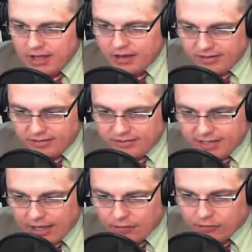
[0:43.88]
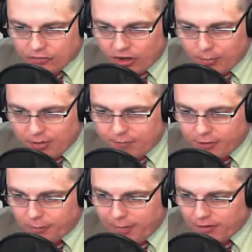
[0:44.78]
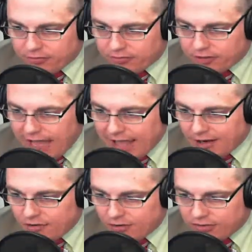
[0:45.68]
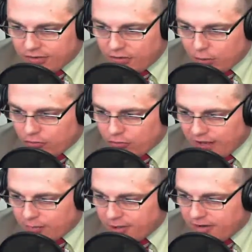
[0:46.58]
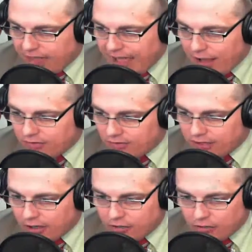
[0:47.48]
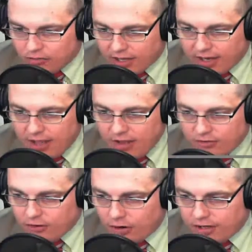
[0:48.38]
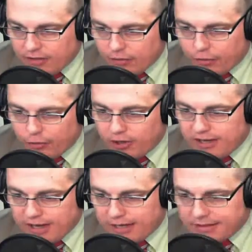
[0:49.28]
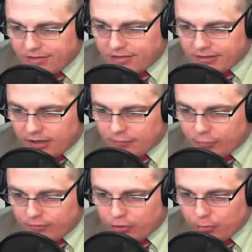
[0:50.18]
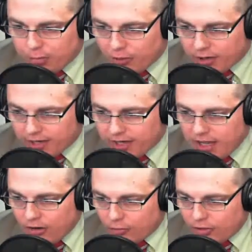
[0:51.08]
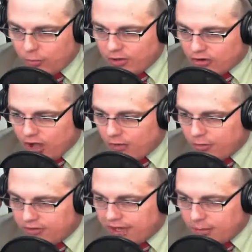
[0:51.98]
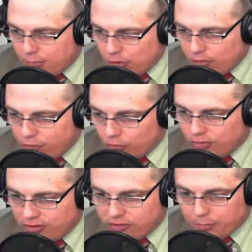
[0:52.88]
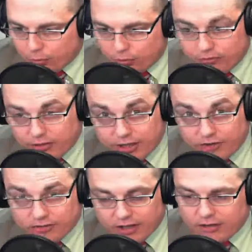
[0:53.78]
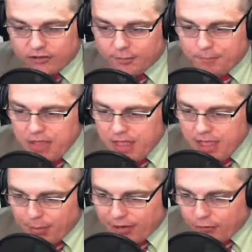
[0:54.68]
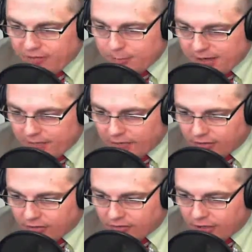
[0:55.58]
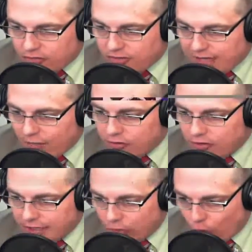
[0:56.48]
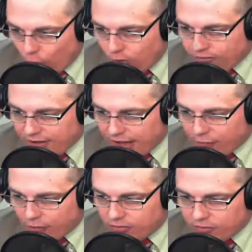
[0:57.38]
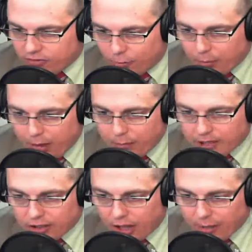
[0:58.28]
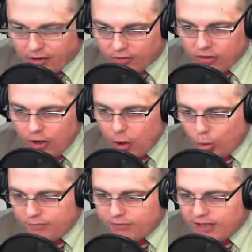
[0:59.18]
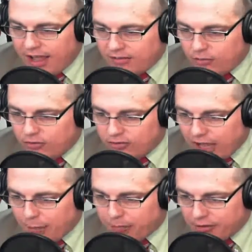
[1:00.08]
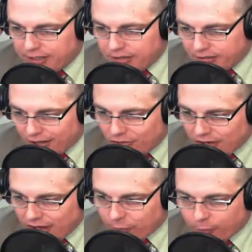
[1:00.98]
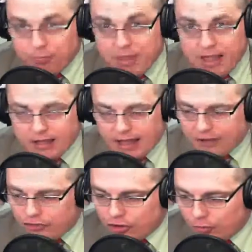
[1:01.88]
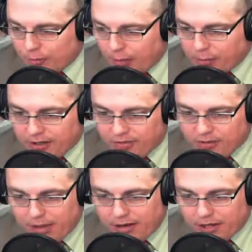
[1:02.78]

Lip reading: D.C. Council Chairman Phil Mendelson had Initiative 71 transmitted to the House and Senate Tuesday, starting the 30-day legislative review period, during which Congress can move to disapprove the legislation. By transmitting the legislation, the Council ignores the efforts of some Republican lawmakers who have sought to stop the legalization effort. Last year, Republicans amended a